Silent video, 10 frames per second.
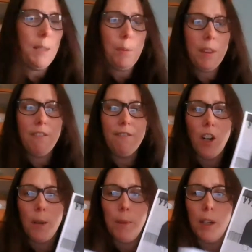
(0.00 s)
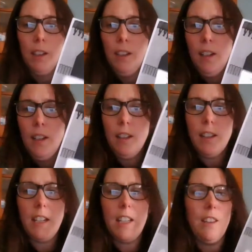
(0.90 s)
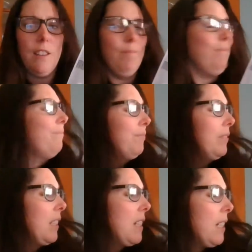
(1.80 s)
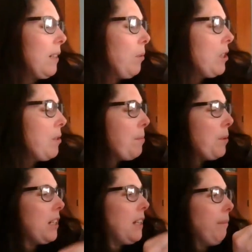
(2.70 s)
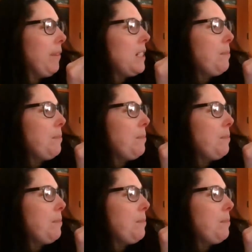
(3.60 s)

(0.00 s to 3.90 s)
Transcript: Let's put the farmer in, let's see, where should we put him?